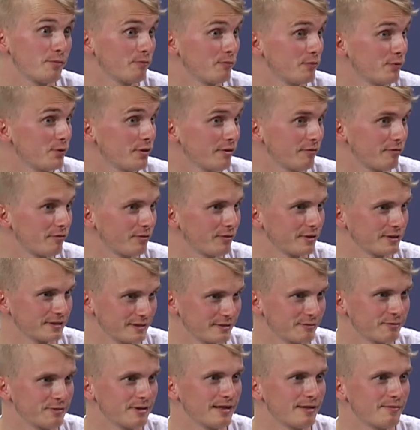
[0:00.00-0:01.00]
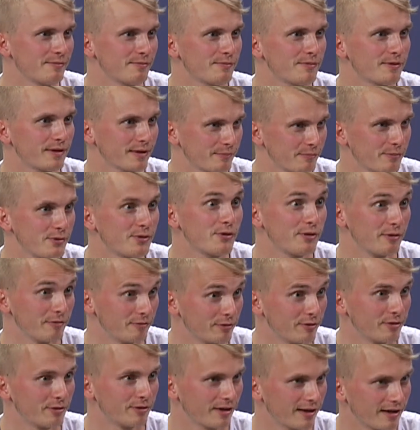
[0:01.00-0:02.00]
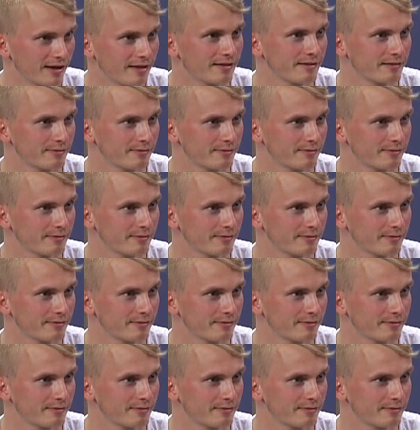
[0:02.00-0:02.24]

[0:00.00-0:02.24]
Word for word: Beautiful, is it really like beautiful? like?